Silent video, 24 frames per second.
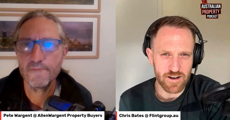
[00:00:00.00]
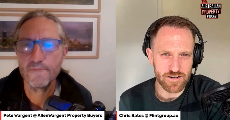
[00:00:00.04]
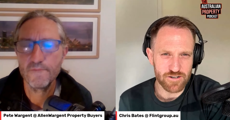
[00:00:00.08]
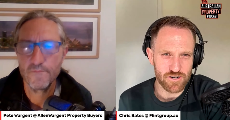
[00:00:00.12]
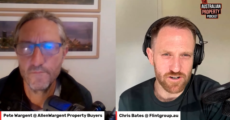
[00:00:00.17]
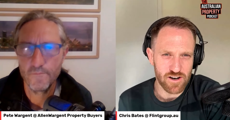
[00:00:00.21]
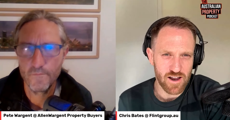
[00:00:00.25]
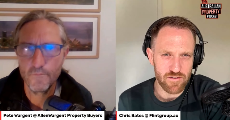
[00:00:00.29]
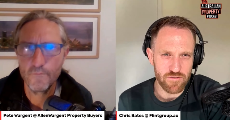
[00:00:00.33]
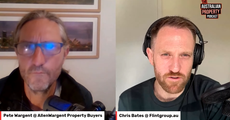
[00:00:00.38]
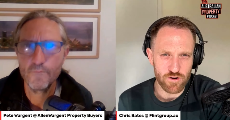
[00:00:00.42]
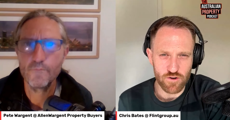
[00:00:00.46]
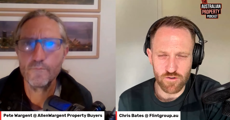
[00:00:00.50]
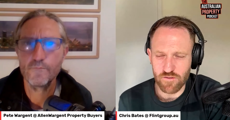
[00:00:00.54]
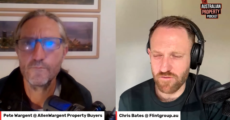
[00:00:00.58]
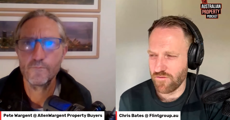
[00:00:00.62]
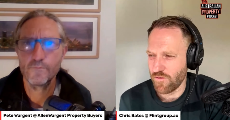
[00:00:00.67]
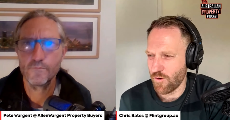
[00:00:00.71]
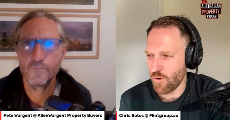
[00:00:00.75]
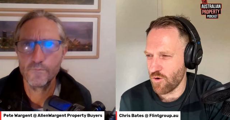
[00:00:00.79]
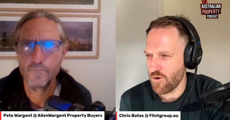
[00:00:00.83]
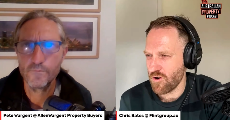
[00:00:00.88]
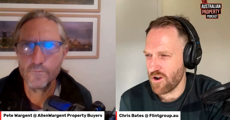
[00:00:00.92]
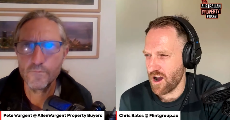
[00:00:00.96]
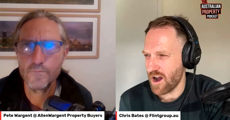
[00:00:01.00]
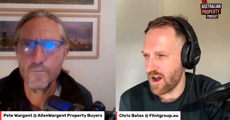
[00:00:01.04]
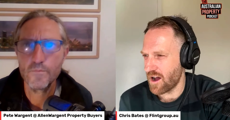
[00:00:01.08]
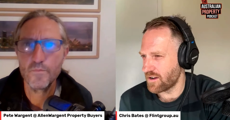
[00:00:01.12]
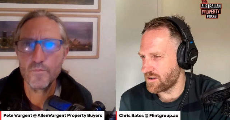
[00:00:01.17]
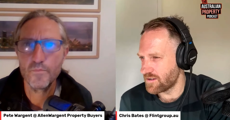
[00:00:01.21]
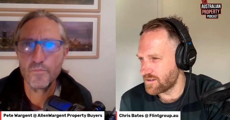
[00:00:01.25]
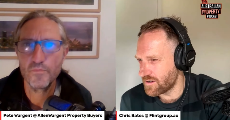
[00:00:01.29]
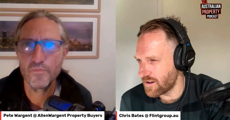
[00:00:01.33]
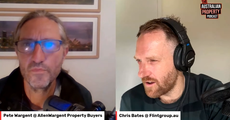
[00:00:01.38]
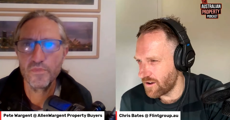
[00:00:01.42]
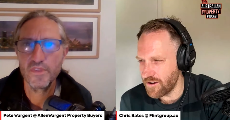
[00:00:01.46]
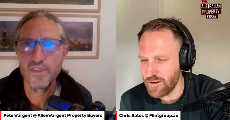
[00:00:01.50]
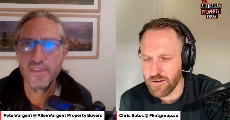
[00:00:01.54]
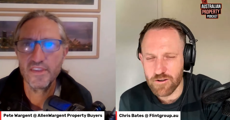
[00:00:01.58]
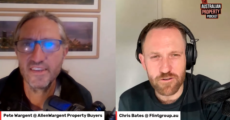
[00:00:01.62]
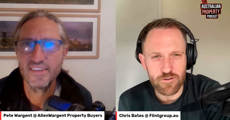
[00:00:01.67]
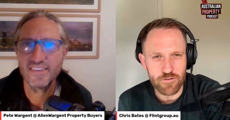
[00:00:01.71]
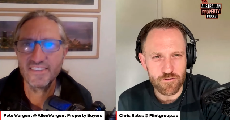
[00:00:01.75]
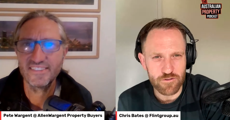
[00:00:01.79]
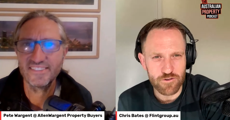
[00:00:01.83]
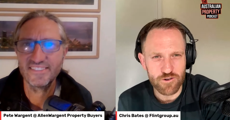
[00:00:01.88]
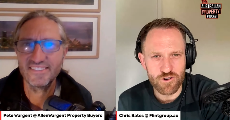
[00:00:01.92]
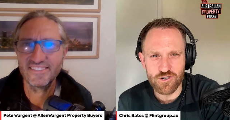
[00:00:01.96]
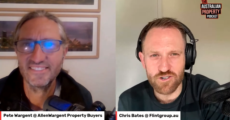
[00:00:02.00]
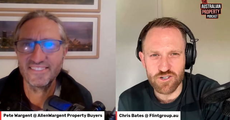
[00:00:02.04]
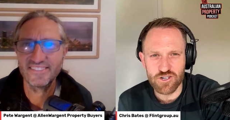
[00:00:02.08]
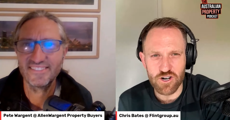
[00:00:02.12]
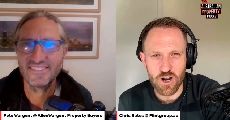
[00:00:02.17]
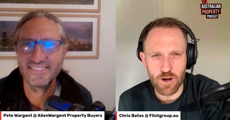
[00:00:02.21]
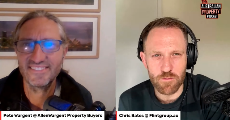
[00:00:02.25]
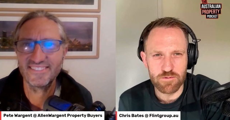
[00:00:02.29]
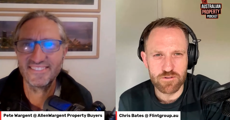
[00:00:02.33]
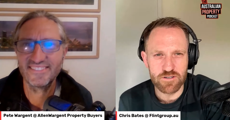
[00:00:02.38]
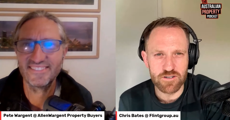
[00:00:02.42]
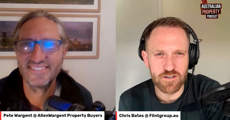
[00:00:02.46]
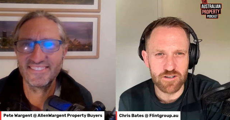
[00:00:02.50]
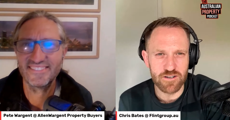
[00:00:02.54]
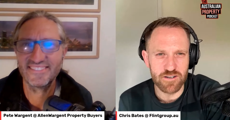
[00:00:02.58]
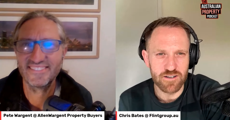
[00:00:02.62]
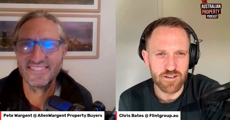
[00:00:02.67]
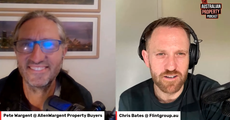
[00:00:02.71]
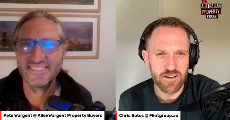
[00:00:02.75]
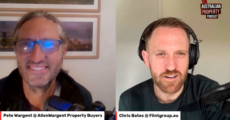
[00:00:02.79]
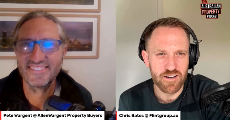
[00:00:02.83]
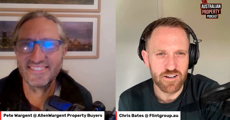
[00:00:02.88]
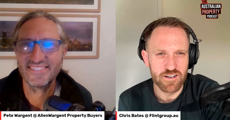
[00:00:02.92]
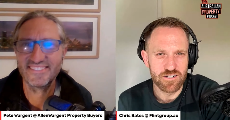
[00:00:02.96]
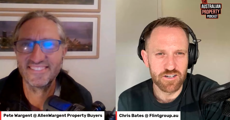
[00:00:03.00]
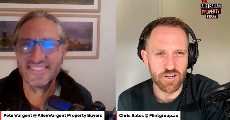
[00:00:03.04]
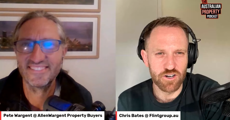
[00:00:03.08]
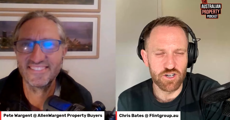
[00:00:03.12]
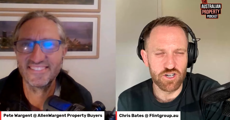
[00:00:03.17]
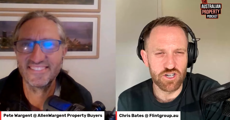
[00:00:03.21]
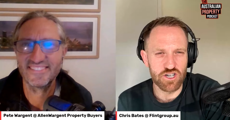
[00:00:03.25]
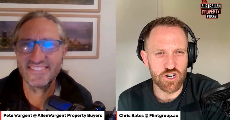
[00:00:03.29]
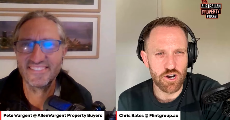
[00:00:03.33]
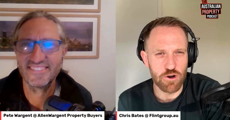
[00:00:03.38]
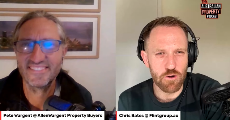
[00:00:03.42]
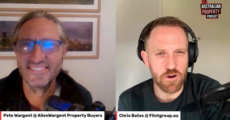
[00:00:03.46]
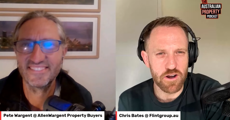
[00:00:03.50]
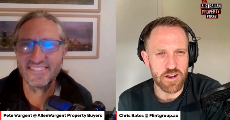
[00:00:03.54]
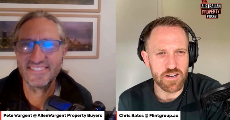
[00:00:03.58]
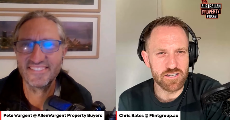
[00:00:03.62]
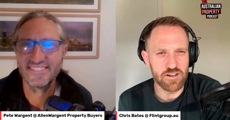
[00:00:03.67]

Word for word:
Speaker 1: I do love a good forecast, so good job to to Stuart.